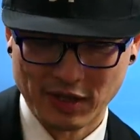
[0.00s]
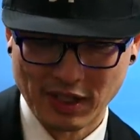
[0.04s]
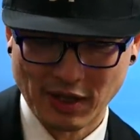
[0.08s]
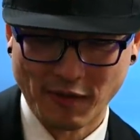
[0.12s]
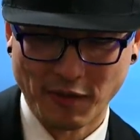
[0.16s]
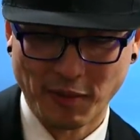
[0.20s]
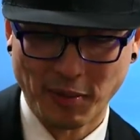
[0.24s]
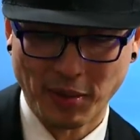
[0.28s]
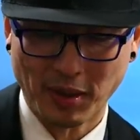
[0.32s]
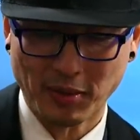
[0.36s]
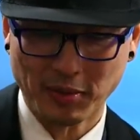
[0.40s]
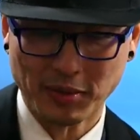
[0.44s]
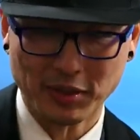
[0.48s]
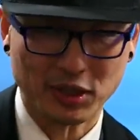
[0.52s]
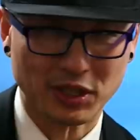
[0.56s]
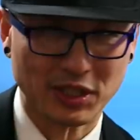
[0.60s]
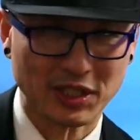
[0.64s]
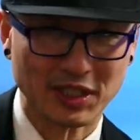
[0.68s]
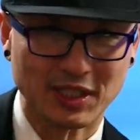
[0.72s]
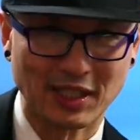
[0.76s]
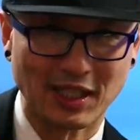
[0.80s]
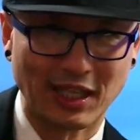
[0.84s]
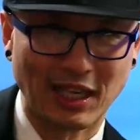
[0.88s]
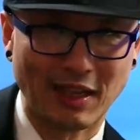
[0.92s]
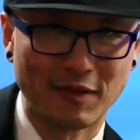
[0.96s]

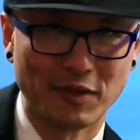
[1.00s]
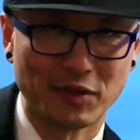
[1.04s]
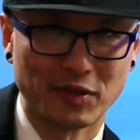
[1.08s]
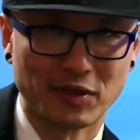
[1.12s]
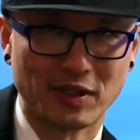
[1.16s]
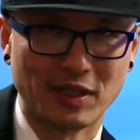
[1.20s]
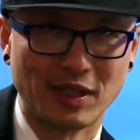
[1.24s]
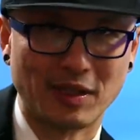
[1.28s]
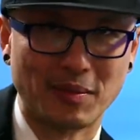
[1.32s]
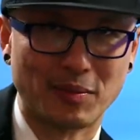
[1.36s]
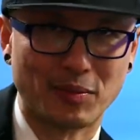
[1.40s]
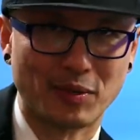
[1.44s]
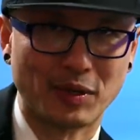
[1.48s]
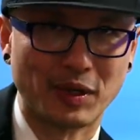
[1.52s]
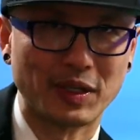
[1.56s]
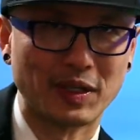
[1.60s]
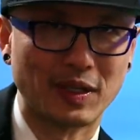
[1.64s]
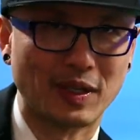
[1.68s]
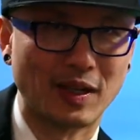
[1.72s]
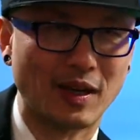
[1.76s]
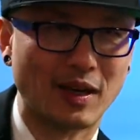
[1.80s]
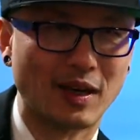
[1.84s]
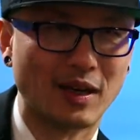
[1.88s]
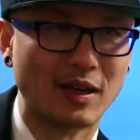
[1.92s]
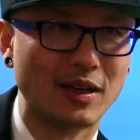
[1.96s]
self-published. It's a Level C
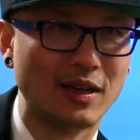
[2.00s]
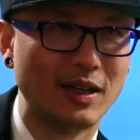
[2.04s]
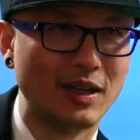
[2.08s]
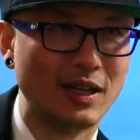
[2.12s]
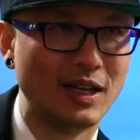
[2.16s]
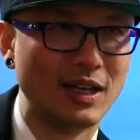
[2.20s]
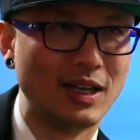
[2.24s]
imprint there.